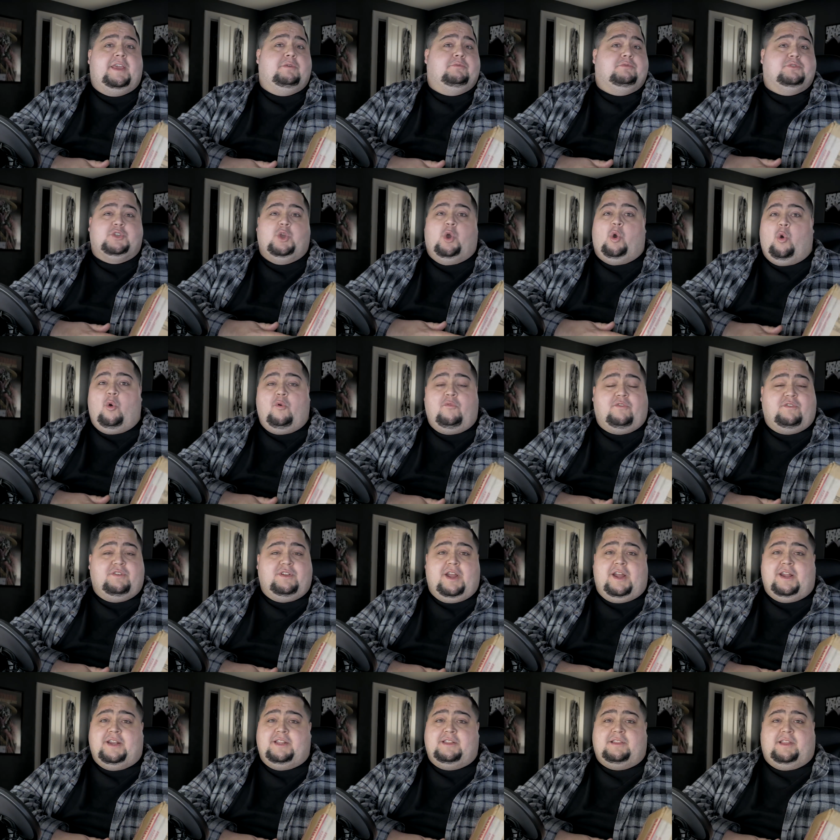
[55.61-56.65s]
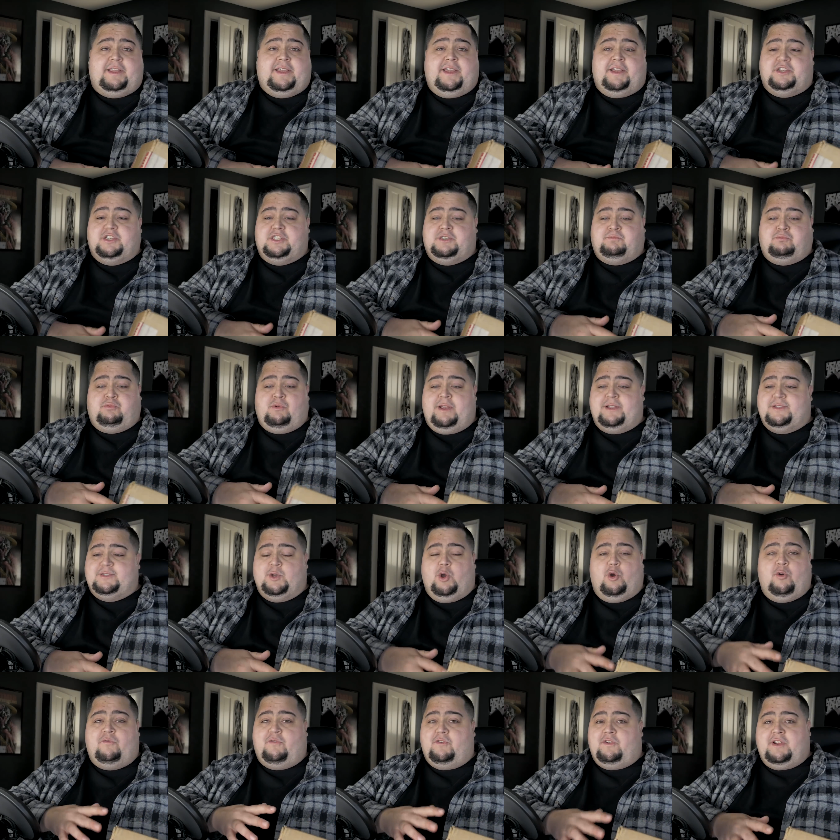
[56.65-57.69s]
It was overnighted, like express
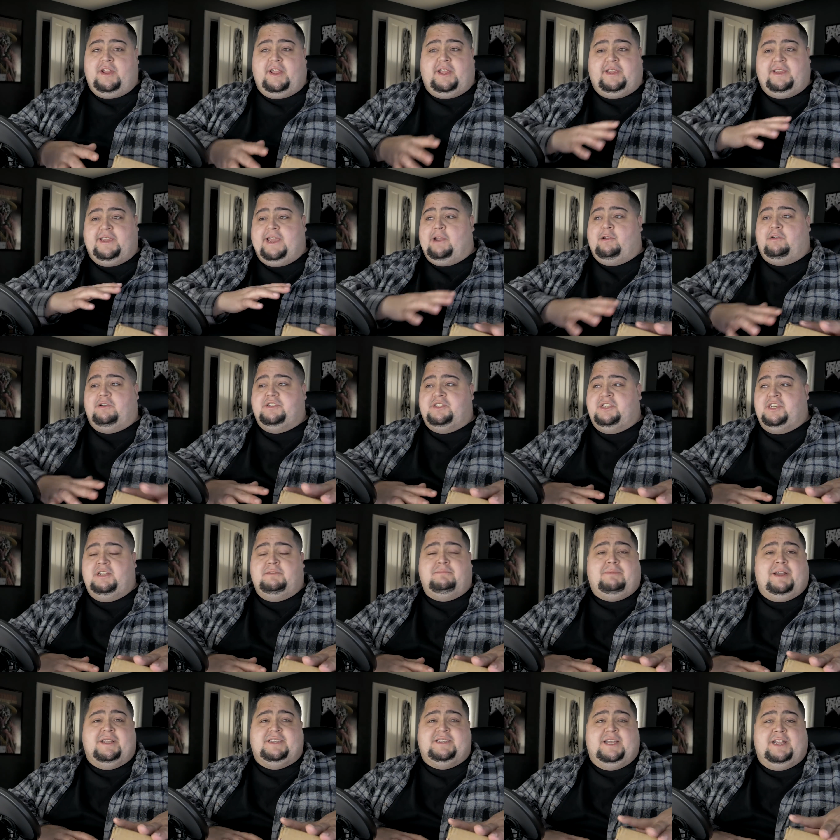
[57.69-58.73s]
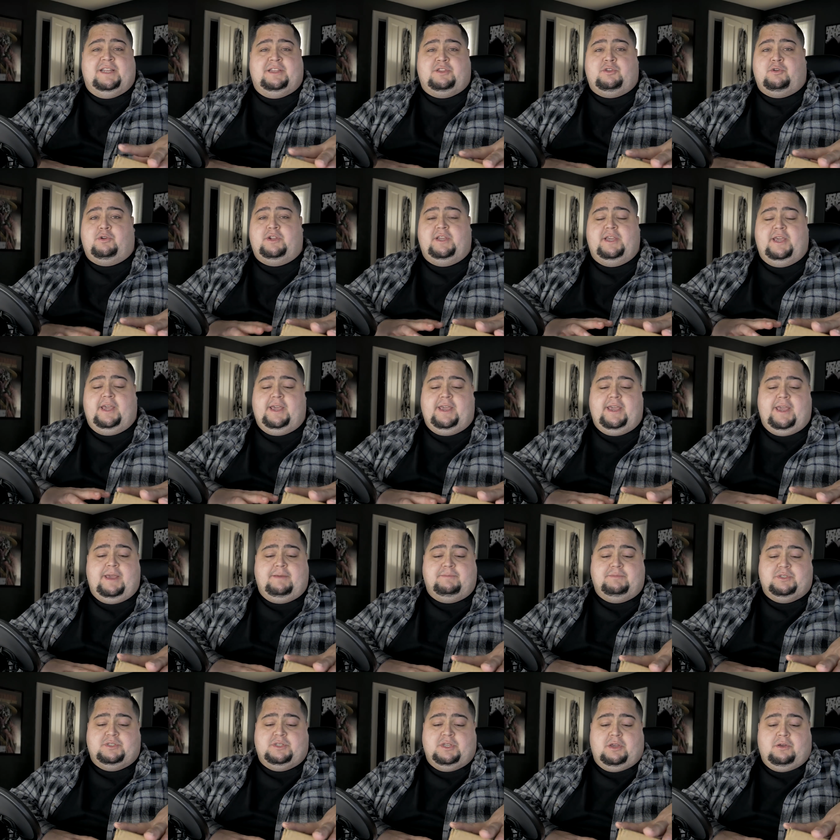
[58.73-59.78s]
overnight, guaranteed by ten thirty a
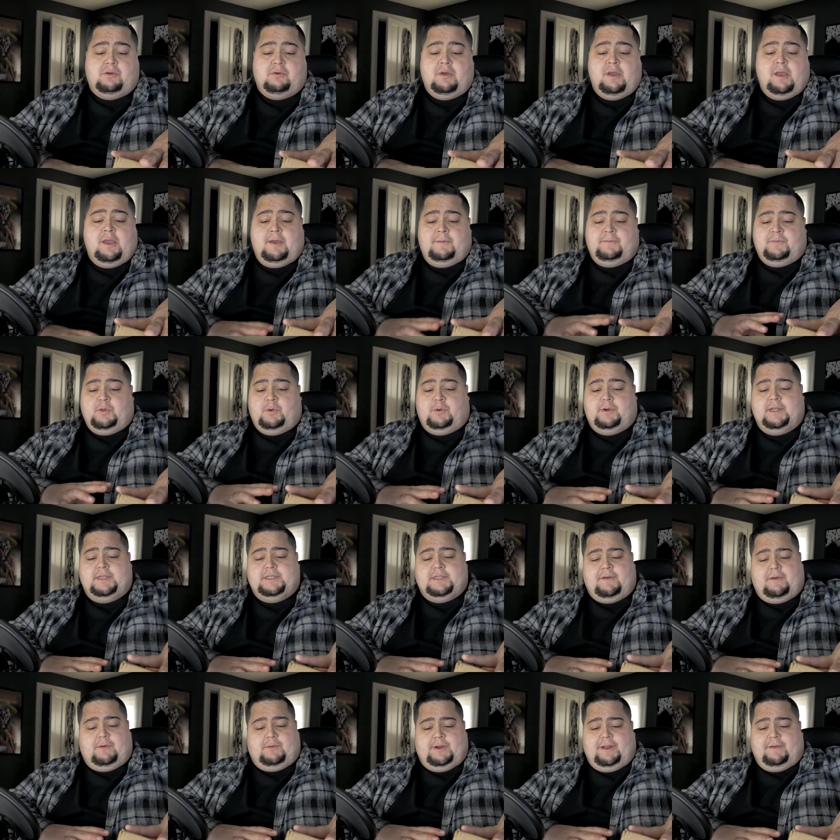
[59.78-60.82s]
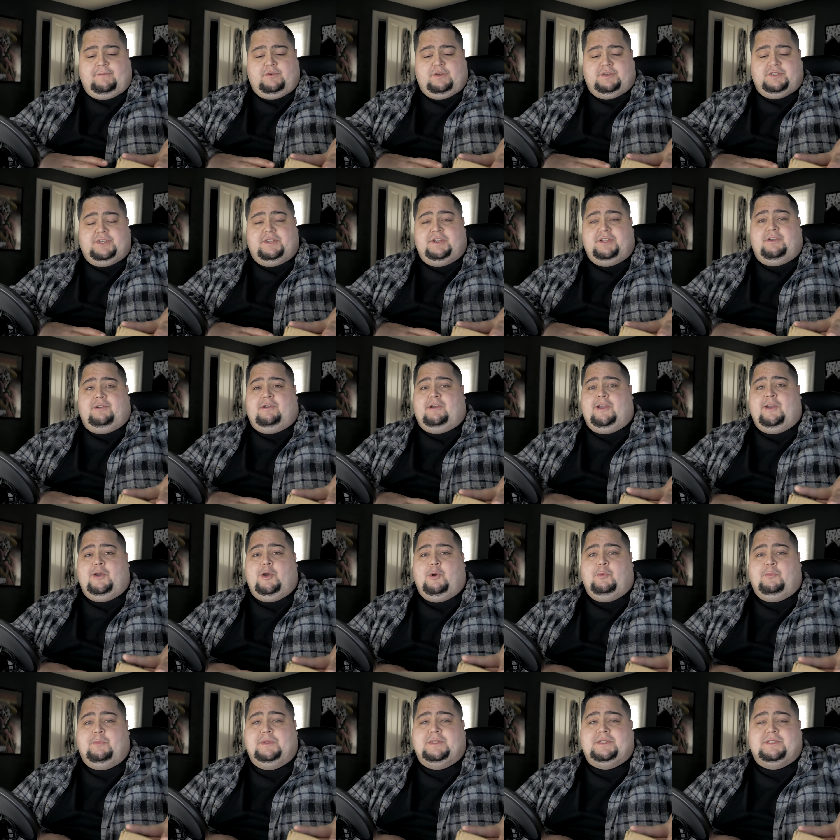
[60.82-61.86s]
m So what is it, whatever is in here, I
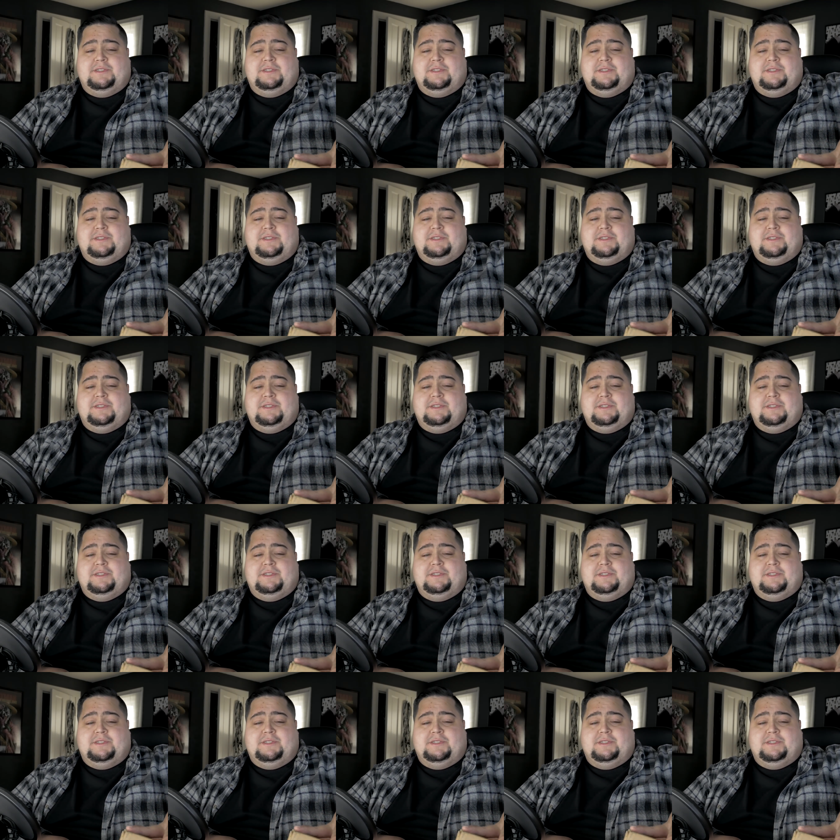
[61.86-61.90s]
hope it's